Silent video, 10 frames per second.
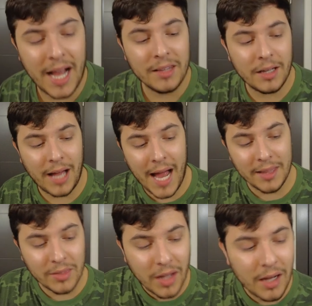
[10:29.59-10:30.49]
I love I
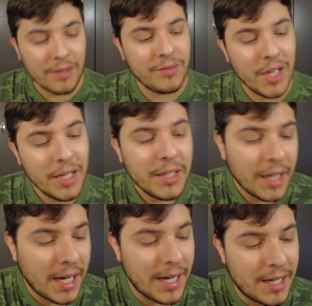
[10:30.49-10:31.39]
love
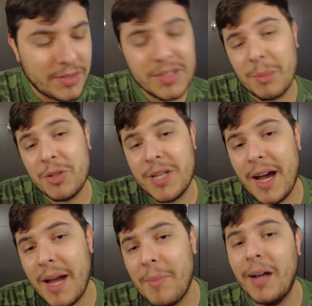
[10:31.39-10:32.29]
uh,
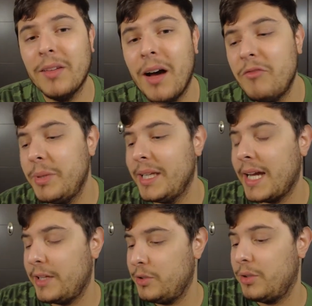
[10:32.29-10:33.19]
summertime. I love being
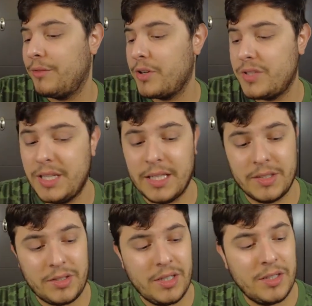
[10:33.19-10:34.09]
at
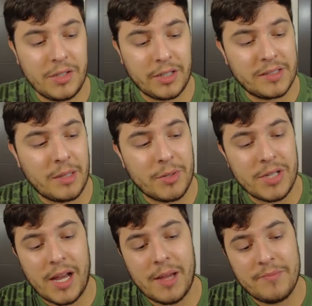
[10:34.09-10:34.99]
universities during
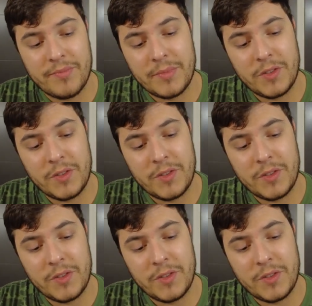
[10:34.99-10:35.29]
summertime.